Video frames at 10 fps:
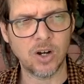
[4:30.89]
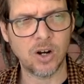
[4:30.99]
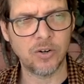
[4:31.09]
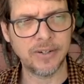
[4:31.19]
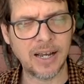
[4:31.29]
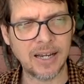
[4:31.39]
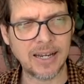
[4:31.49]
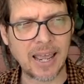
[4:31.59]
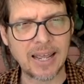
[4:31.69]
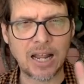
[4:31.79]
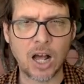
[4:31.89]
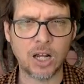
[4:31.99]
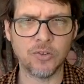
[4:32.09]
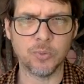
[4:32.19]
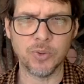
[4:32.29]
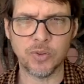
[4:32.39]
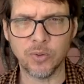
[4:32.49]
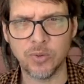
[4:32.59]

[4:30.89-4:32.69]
are not at odds with you.